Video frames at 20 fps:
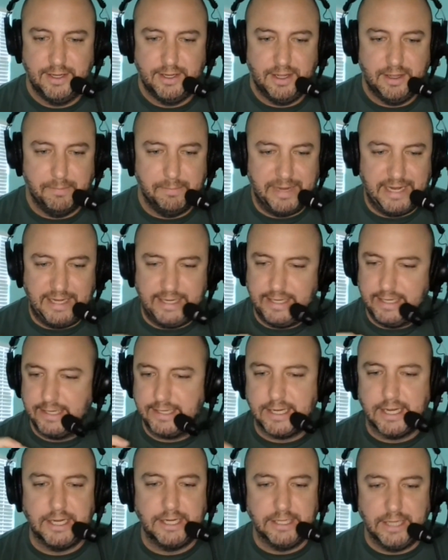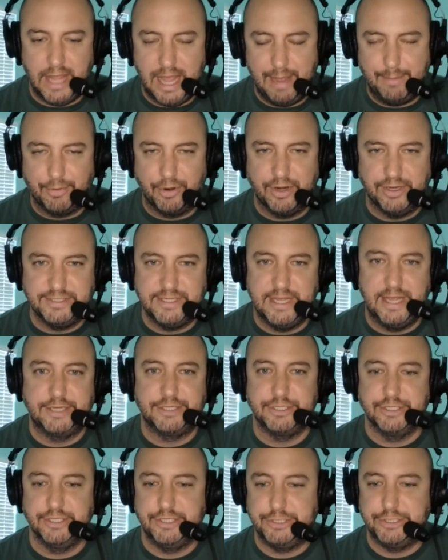media conglomerate to
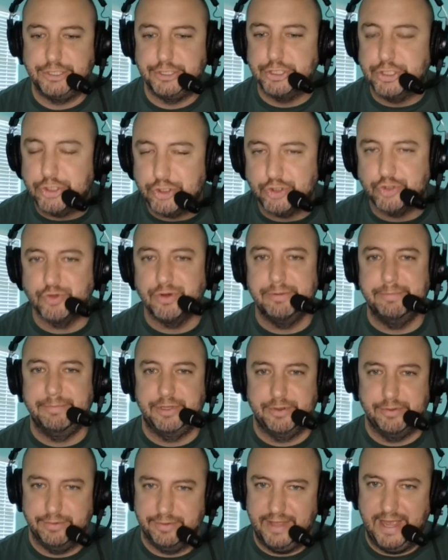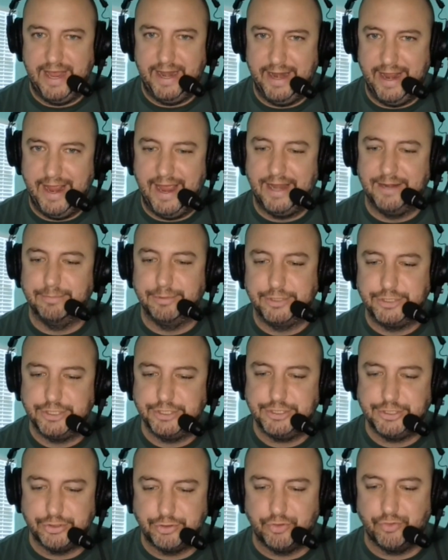actually distribute that ad, but
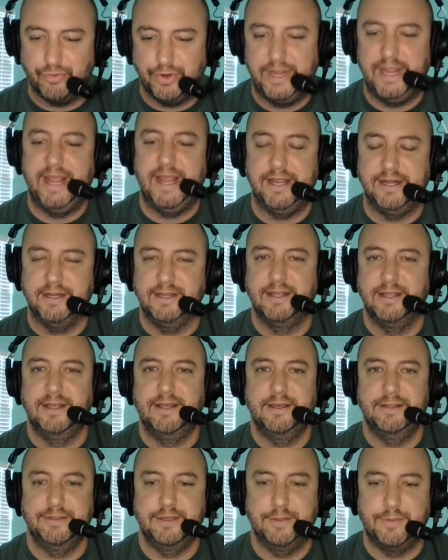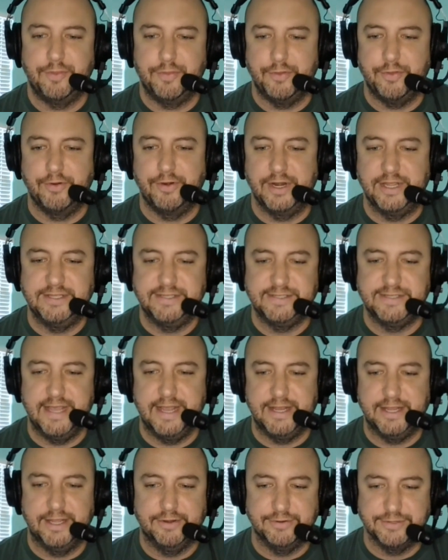just to create the
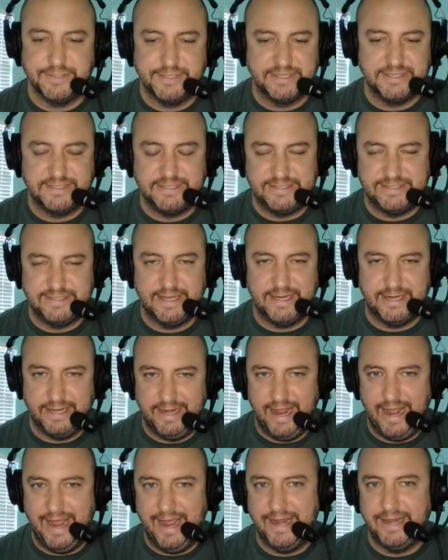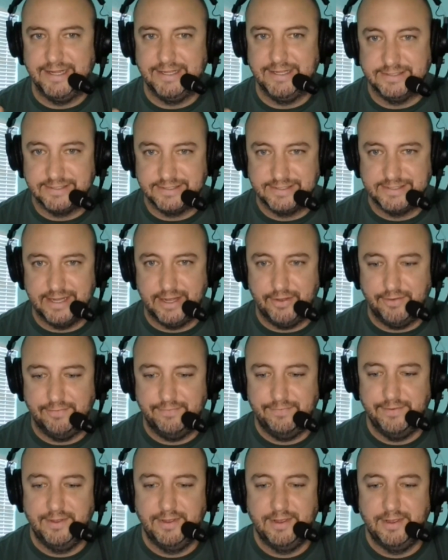30-second or 60-second ad
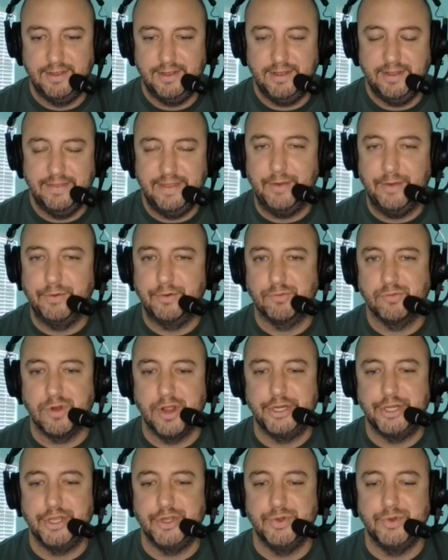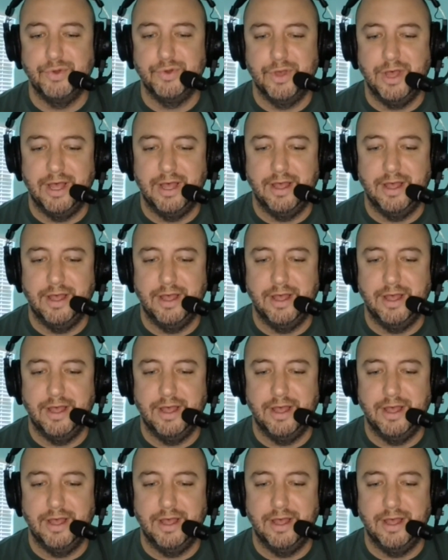itself. That would run you